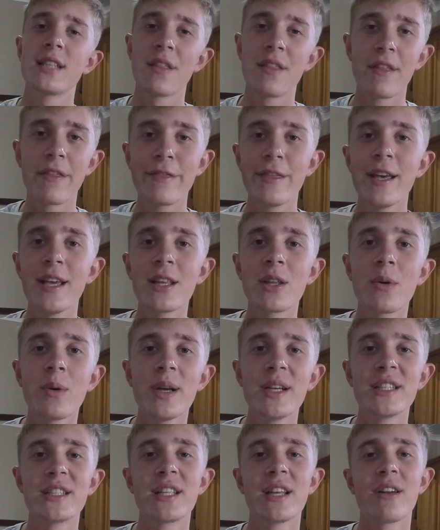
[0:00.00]
the third
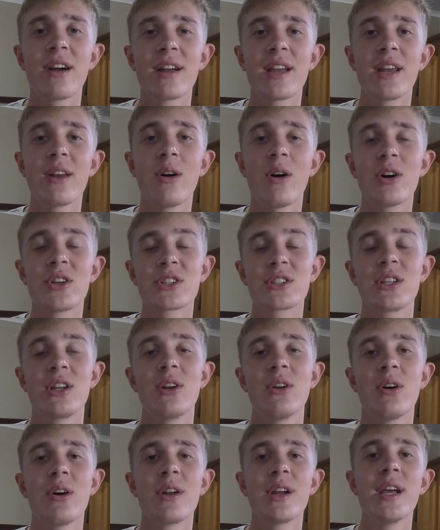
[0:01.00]
question I get asked a
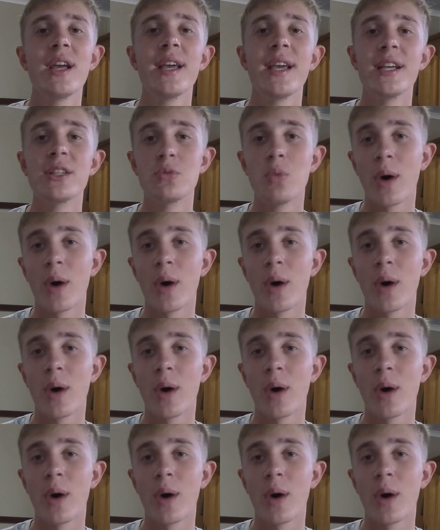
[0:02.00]
lot is,